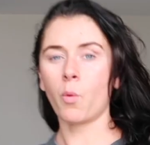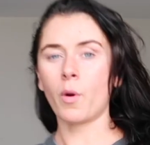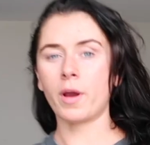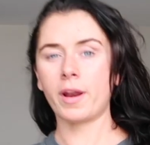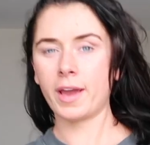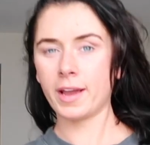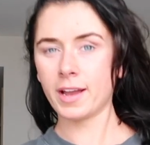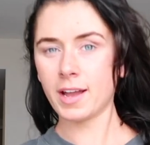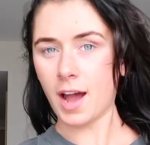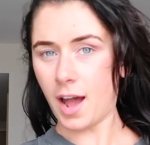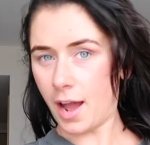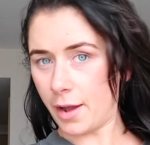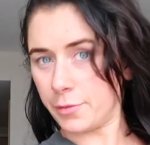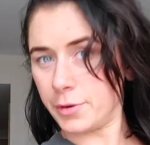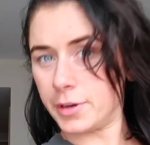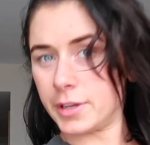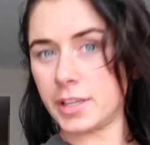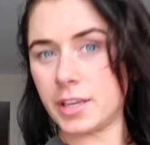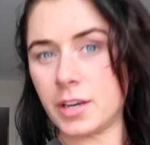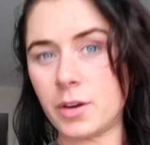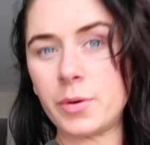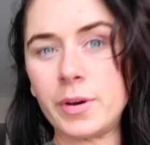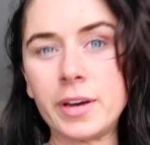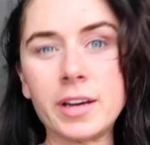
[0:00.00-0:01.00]
what I got
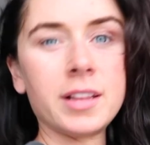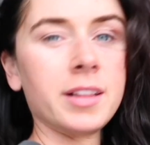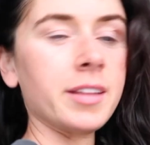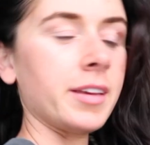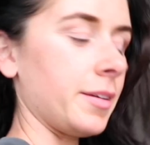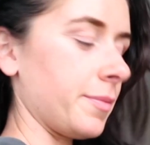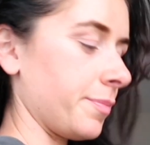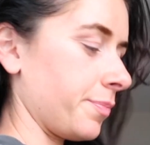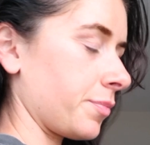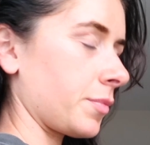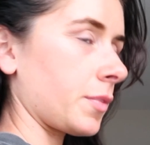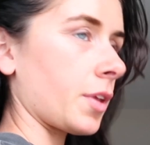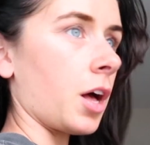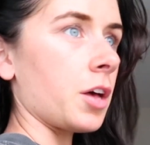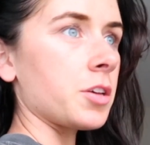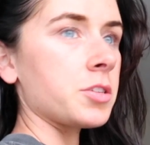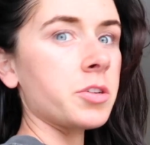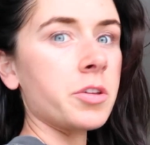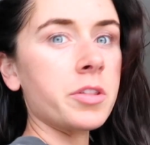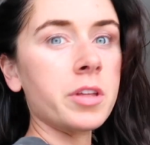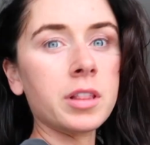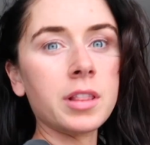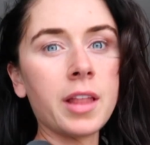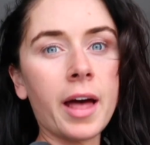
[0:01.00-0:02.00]
really quickly.
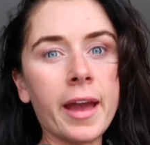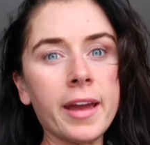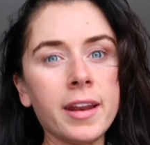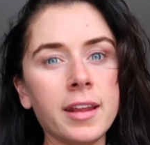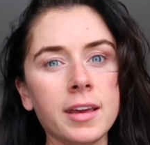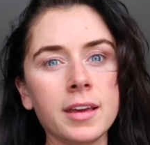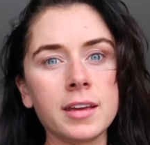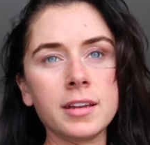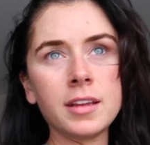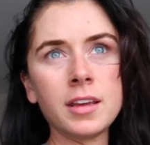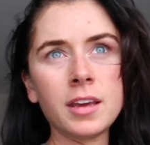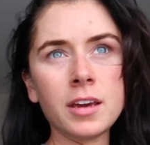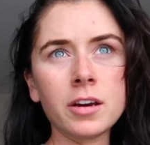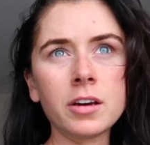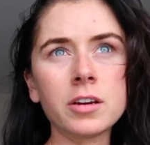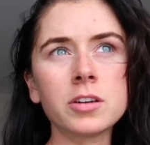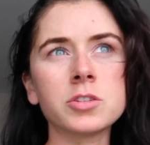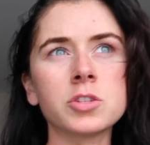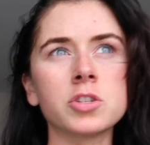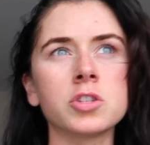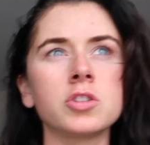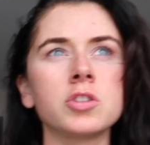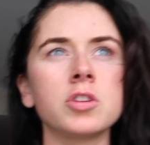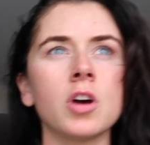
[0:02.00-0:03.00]
Also, the lighting in here
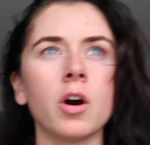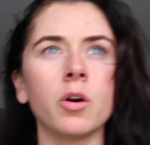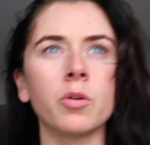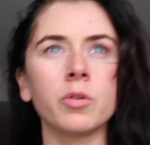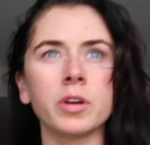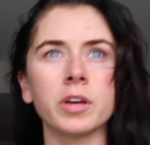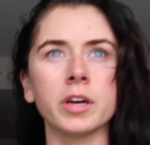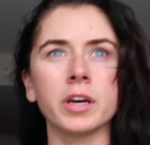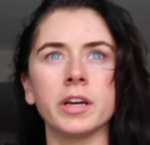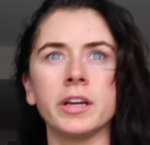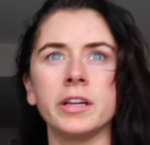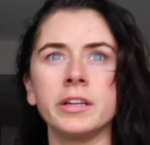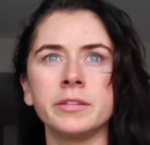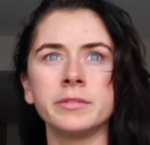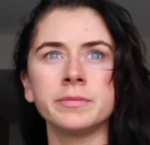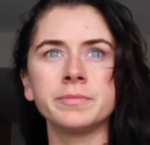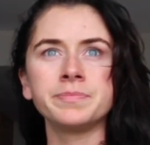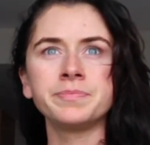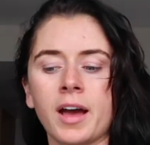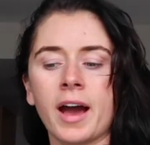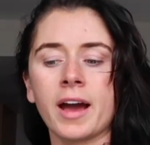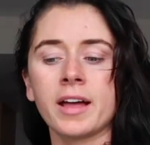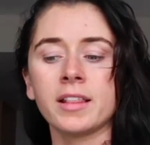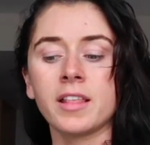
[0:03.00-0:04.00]
is so good.
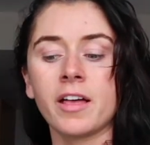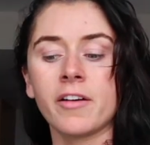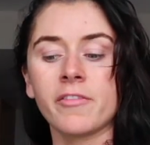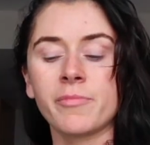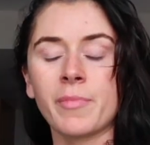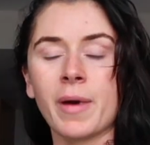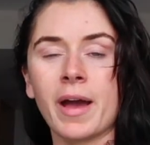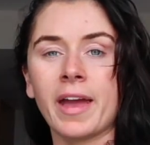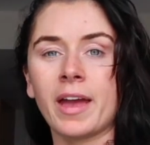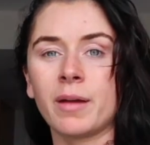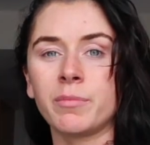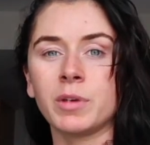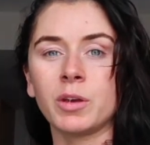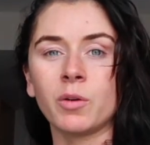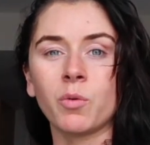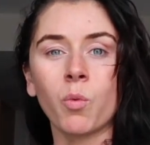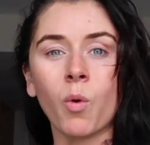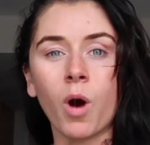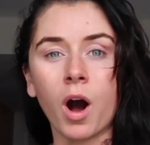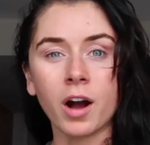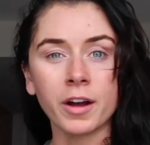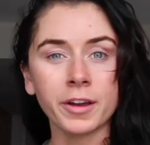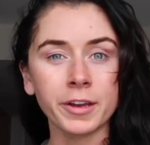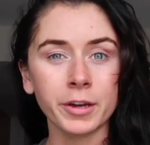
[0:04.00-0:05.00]
I love Miami.
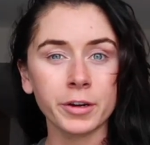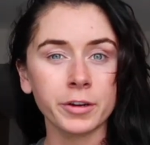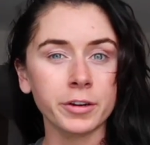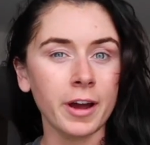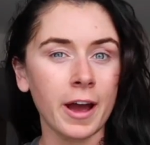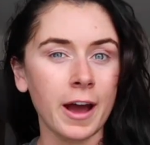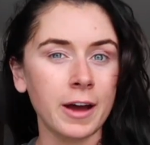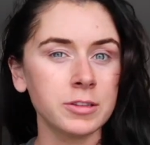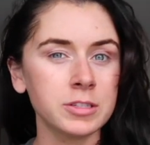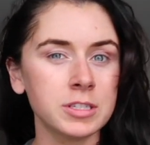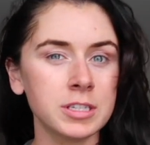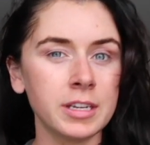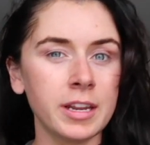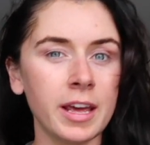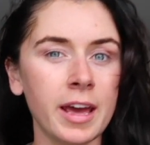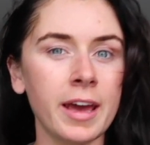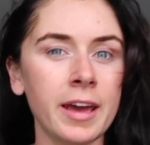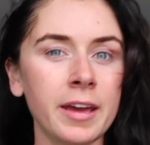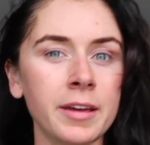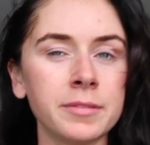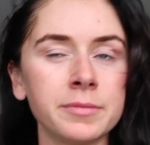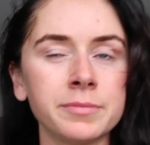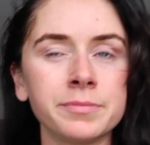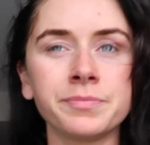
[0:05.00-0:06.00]
Walking around
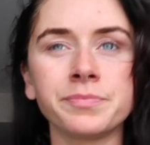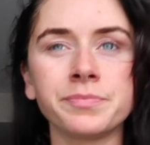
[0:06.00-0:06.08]
today,